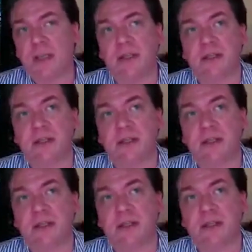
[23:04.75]

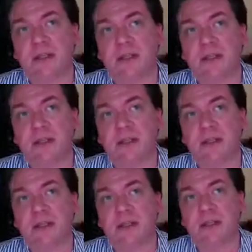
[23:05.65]
Does it make
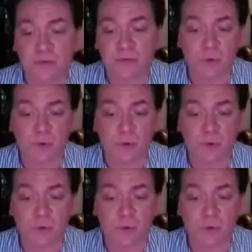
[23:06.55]
a difference for